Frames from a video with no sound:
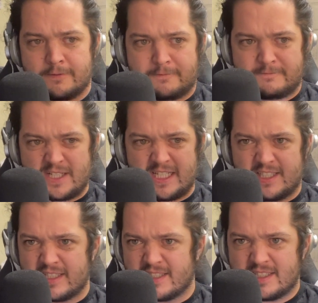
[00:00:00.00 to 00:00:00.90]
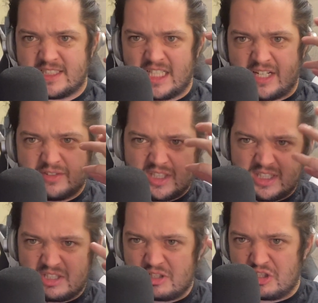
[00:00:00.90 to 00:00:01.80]
fucking covered
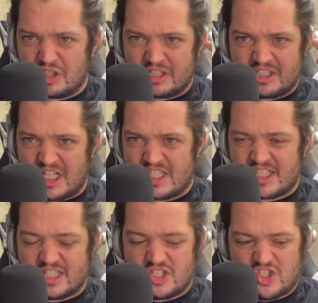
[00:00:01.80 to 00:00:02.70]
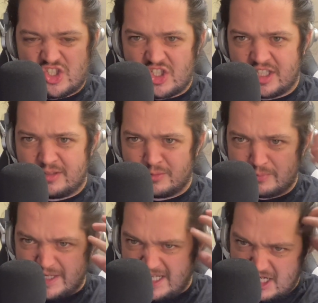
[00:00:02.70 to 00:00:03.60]
in dust and soot, with
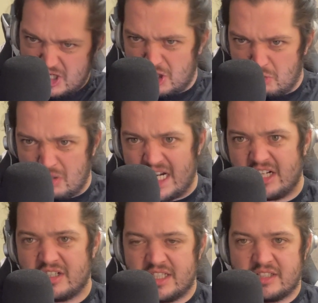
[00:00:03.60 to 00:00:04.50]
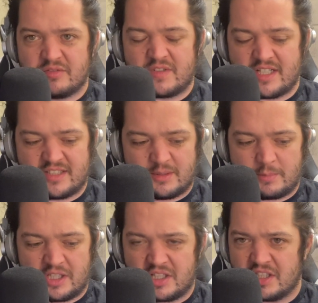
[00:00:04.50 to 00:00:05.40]
my hair all wiry and fucked up,
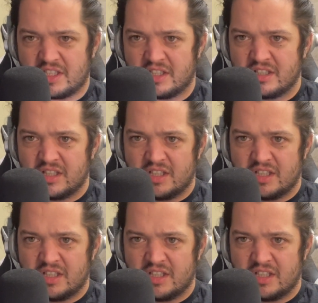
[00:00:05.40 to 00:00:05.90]
looking like a